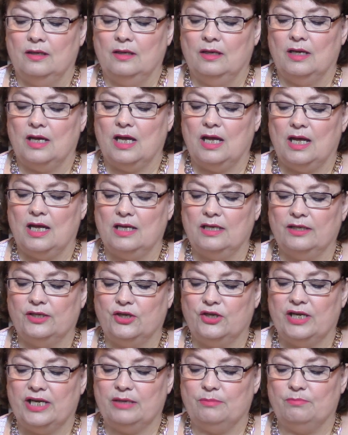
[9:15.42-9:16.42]
Uh,
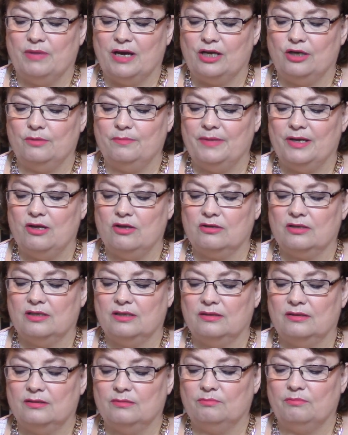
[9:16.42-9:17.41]
you need buttermilk,
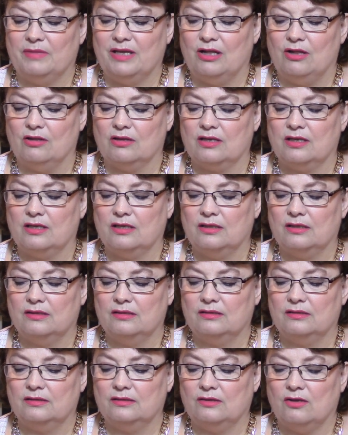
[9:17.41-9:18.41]
milk,
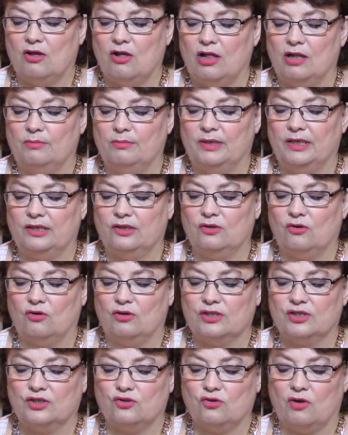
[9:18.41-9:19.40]
almond,
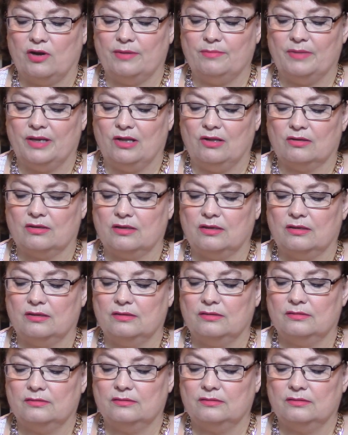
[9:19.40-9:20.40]
or soy milk.
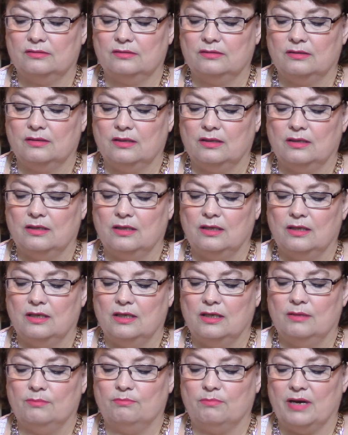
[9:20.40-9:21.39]

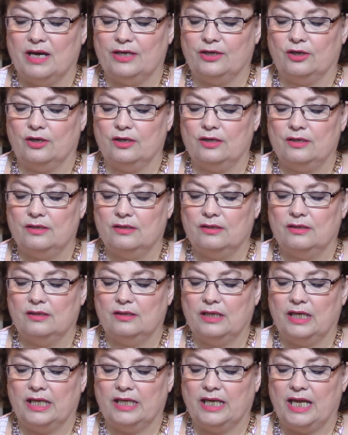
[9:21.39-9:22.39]
Butter
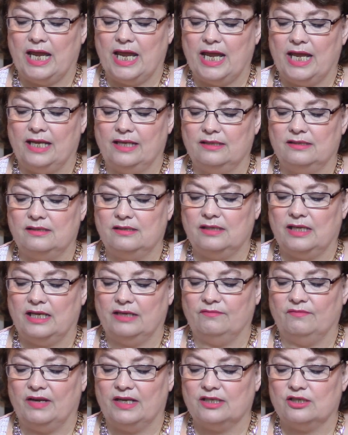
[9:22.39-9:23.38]
and eggs
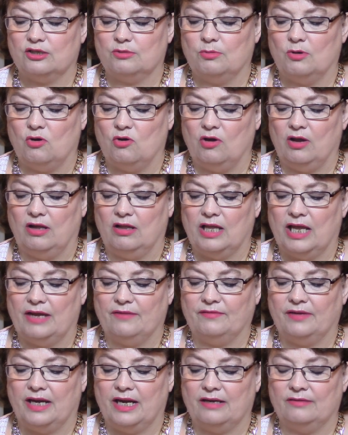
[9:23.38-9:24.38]
and vegetable oil. I
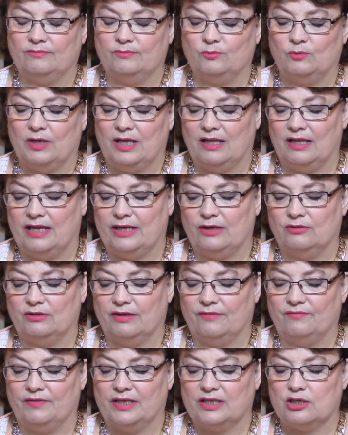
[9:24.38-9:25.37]
have er, Well, I don't
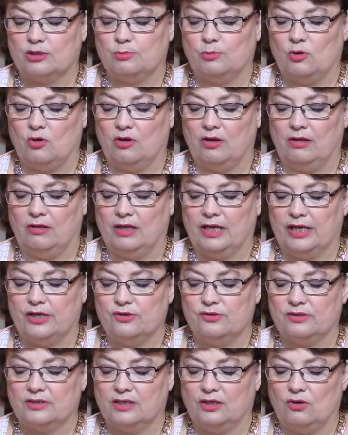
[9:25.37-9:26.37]
have vegetable oil. I
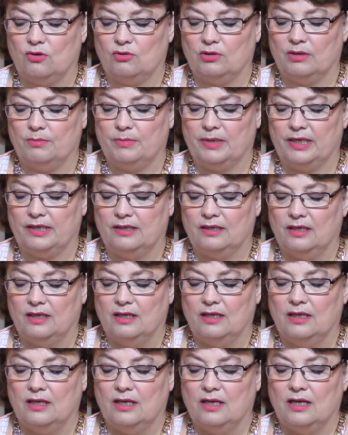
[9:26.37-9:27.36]
use canola, but
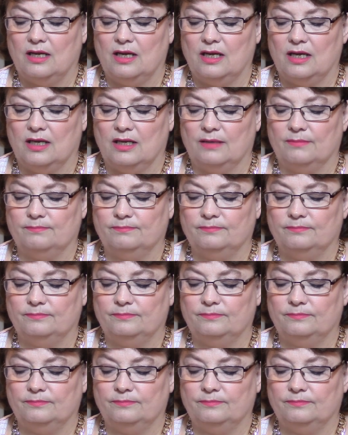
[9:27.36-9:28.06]
um,